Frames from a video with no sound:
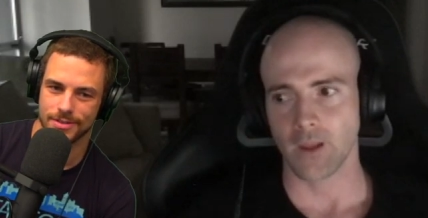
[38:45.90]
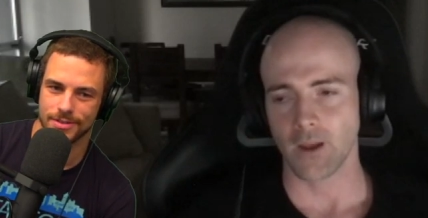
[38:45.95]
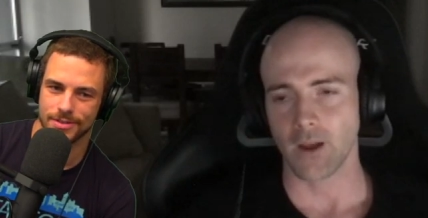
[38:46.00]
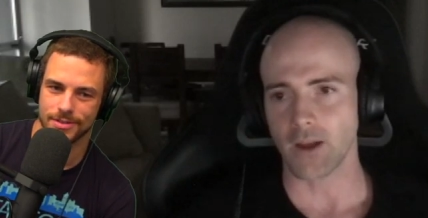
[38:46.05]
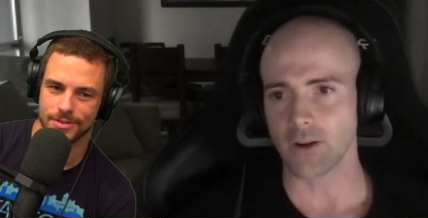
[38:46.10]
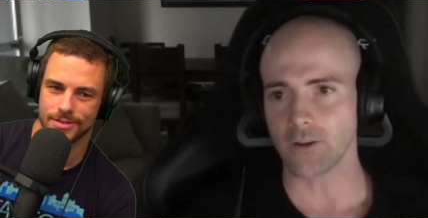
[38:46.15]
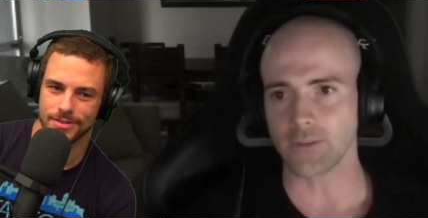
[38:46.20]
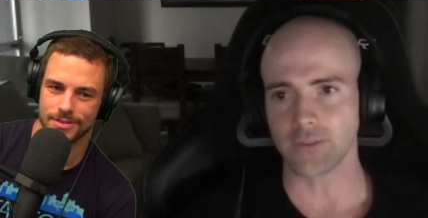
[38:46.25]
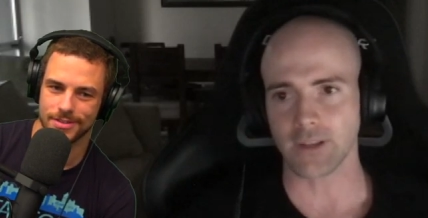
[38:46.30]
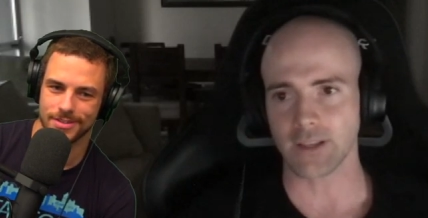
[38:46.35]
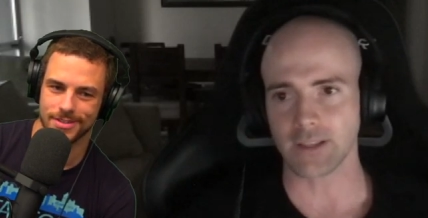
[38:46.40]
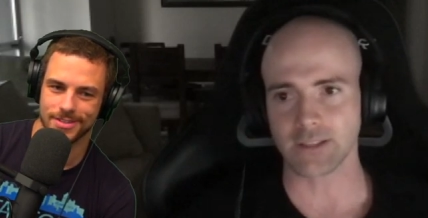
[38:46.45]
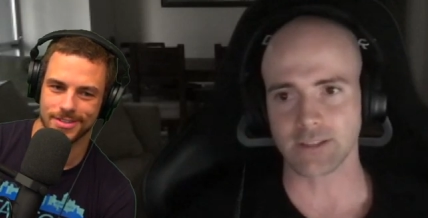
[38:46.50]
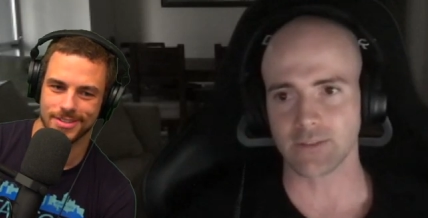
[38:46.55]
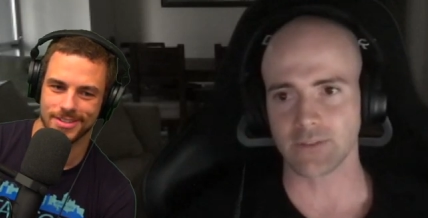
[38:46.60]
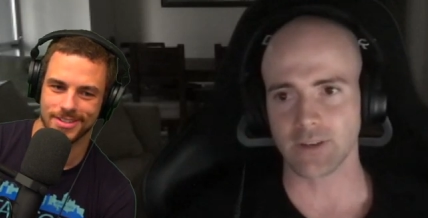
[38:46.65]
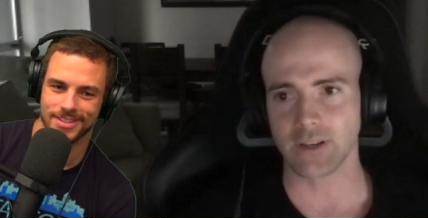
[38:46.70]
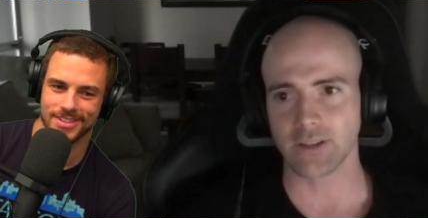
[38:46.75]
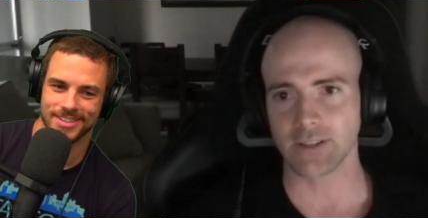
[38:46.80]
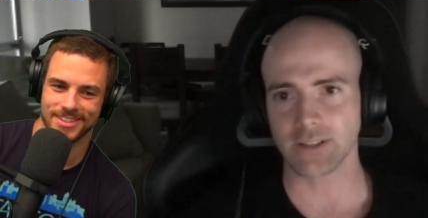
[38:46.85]
Speaker 1: I don't think
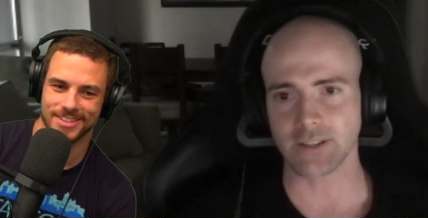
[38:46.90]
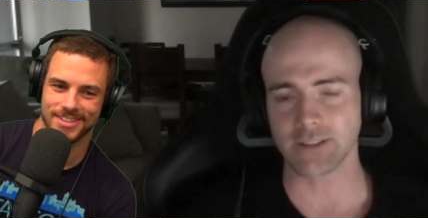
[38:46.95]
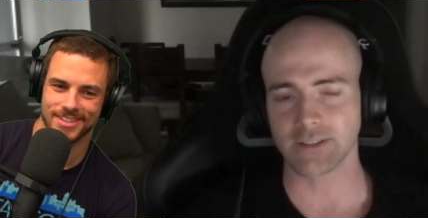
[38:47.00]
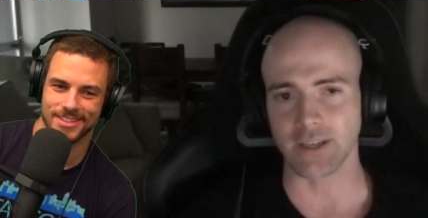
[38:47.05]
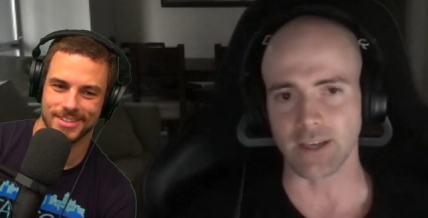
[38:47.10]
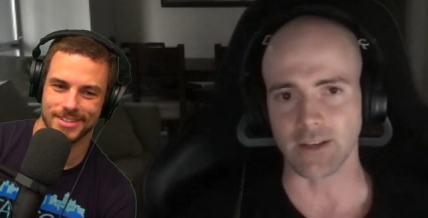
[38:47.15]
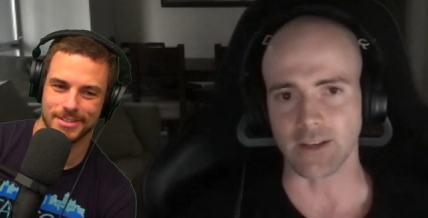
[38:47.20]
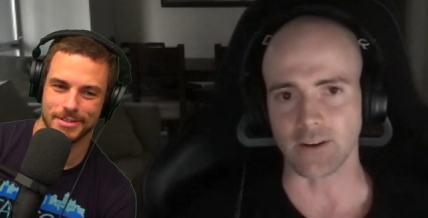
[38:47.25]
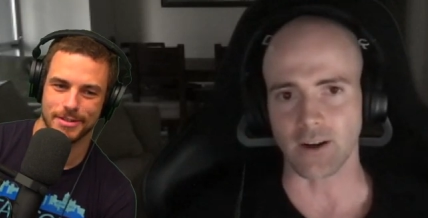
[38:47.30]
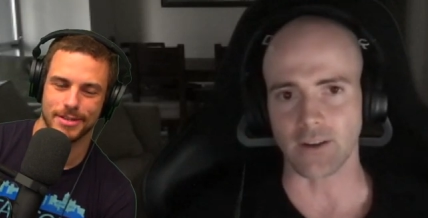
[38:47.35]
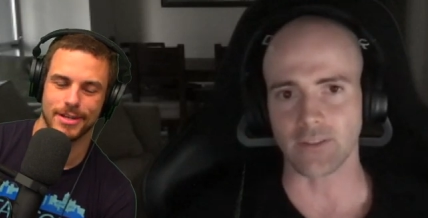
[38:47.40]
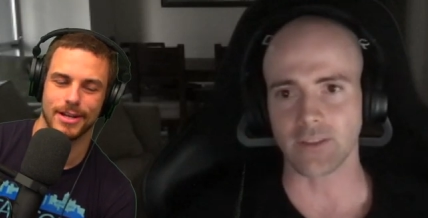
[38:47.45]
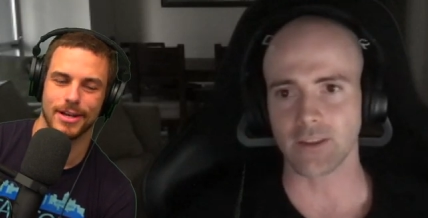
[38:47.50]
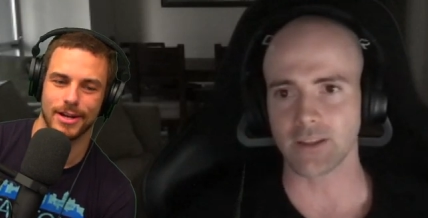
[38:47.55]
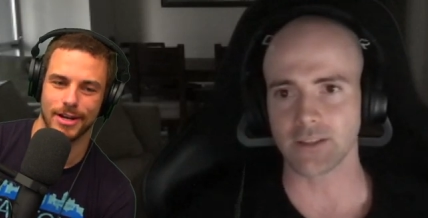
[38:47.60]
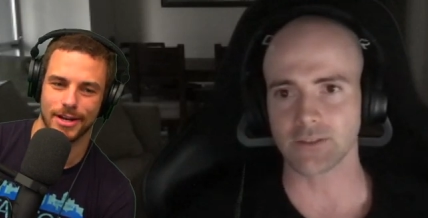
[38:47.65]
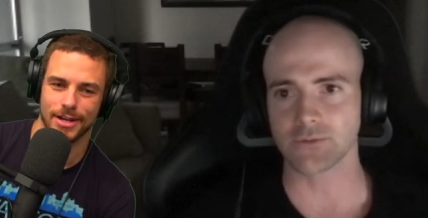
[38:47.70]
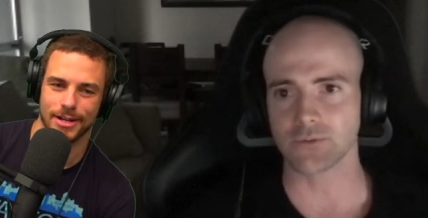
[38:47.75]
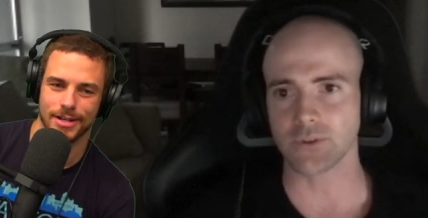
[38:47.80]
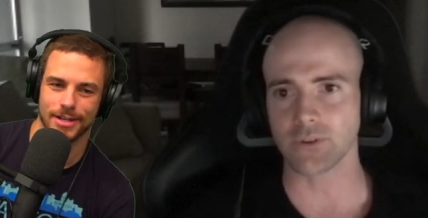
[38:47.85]
he's even a dictator. I
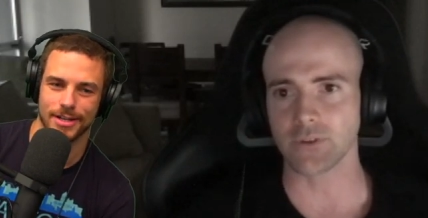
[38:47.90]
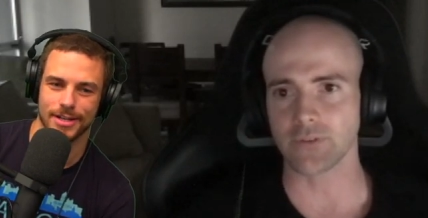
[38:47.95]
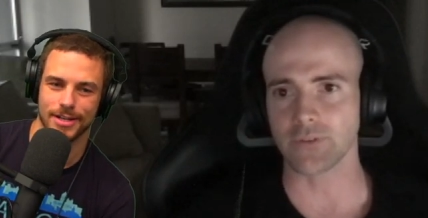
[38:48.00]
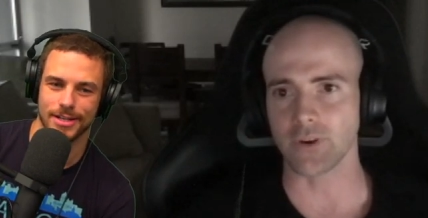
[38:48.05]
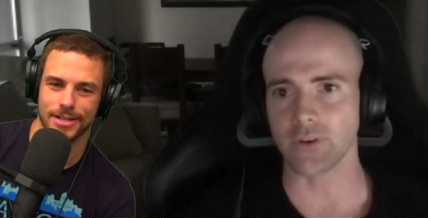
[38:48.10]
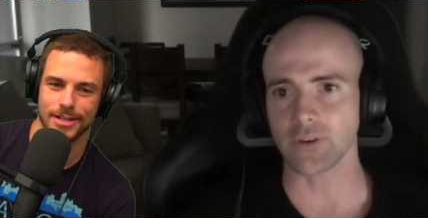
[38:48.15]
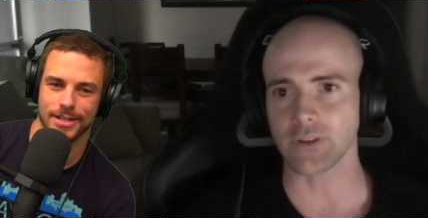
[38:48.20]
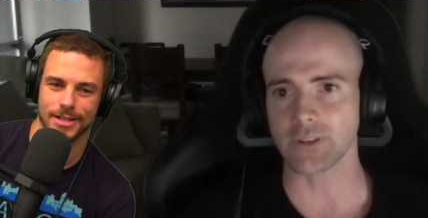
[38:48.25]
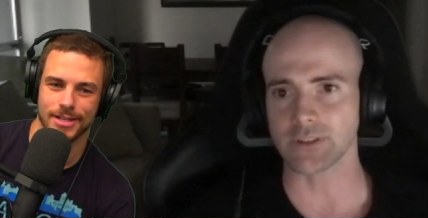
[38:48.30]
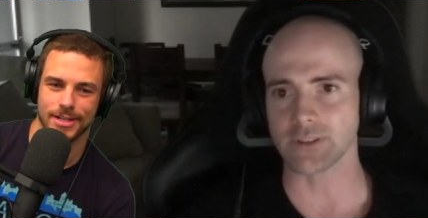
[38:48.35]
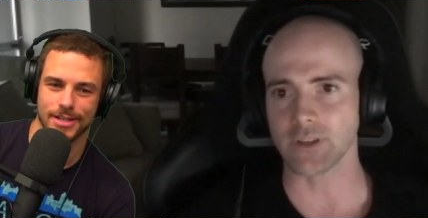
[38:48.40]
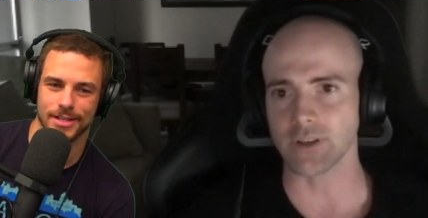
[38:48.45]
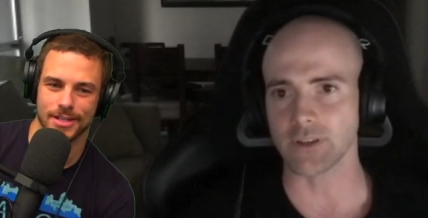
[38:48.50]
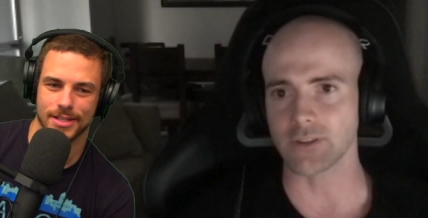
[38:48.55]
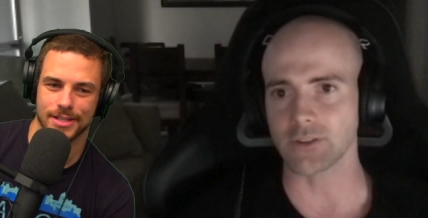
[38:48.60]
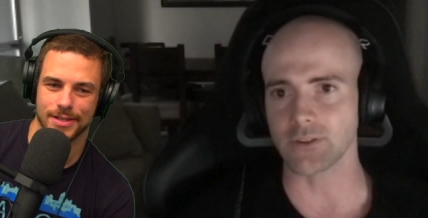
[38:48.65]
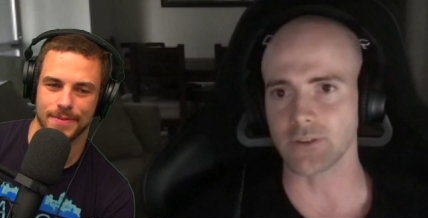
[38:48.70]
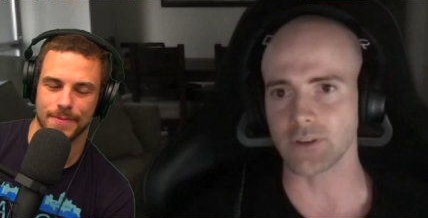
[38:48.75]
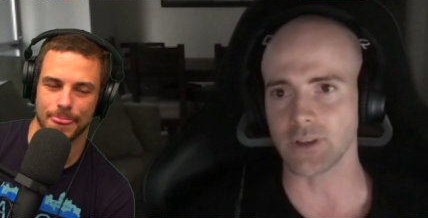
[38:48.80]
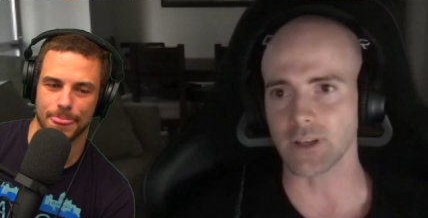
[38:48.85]
think right. he's really focused
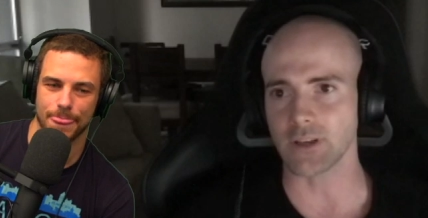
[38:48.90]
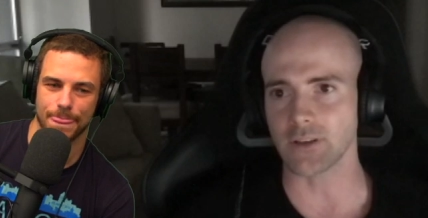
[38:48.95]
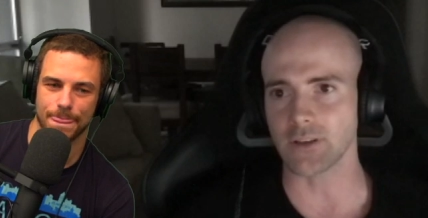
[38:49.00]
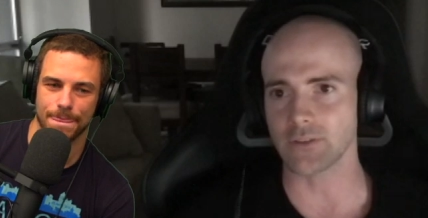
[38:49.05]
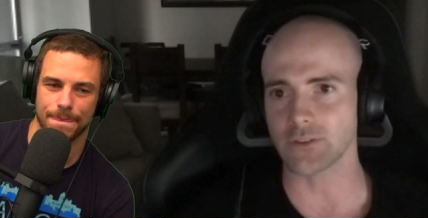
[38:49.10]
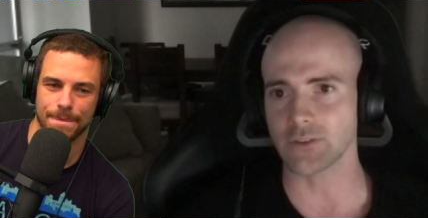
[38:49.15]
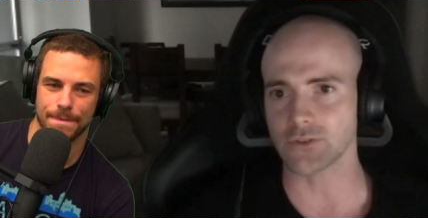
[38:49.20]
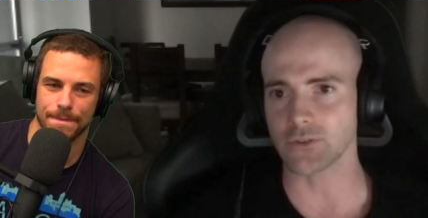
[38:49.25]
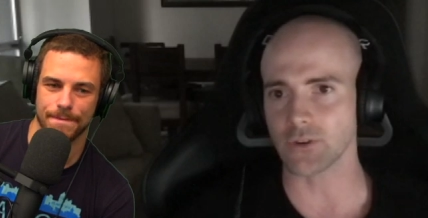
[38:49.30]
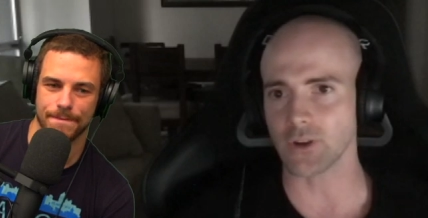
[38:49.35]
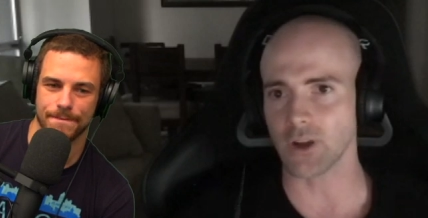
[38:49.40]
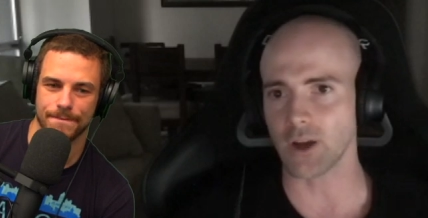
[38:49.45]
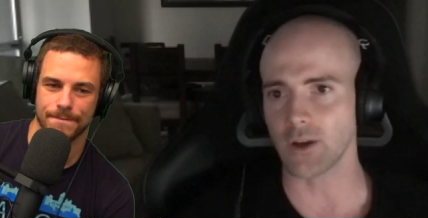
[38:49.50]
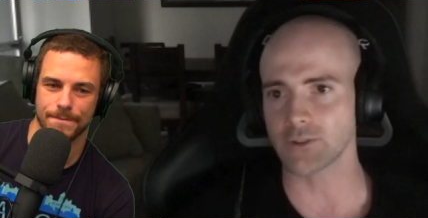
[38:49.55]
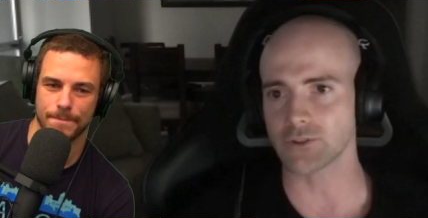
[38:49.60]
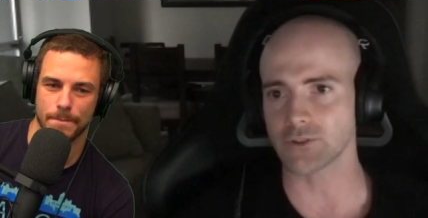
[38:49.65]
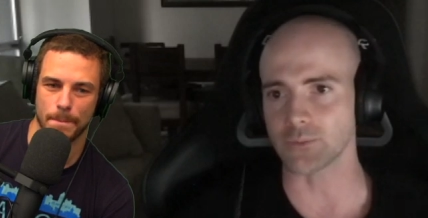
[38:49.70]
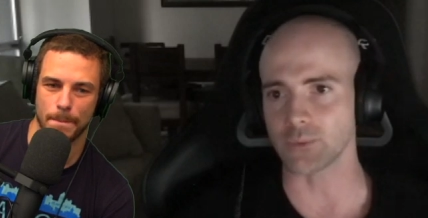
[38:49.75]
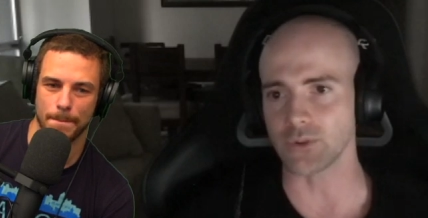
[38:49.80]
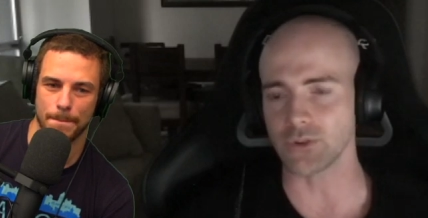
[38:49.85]
on doing individual
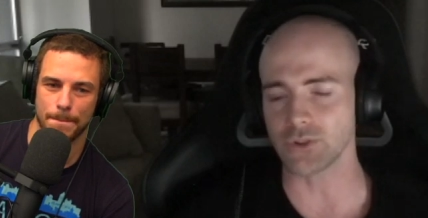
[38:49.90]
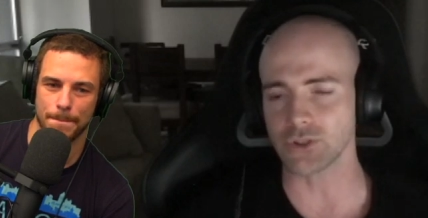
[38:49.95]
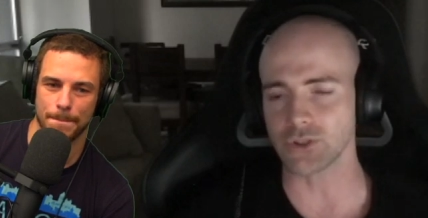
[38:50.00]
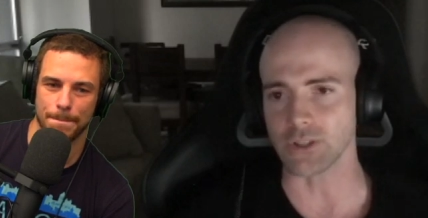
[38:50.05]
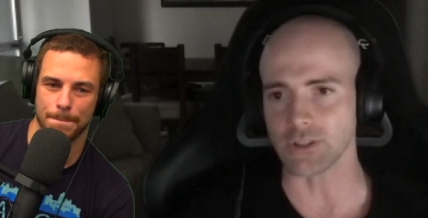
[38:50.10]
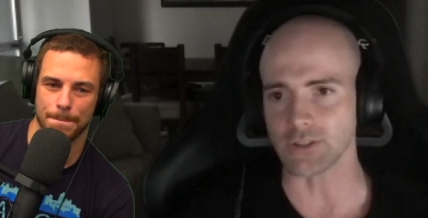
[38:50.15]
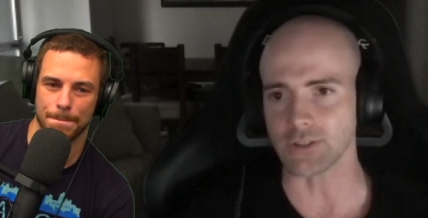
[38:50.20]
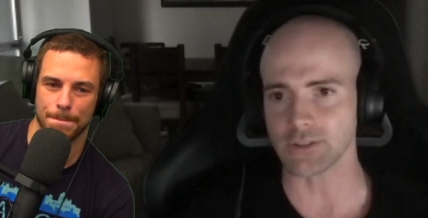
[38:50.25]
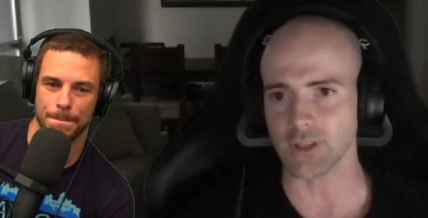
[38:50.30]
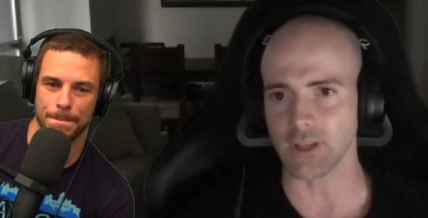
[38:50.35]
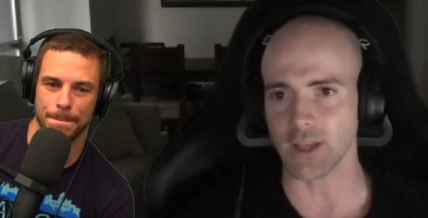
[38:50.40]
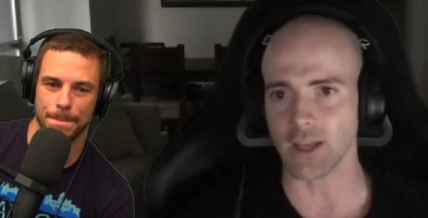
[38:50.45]
contributions.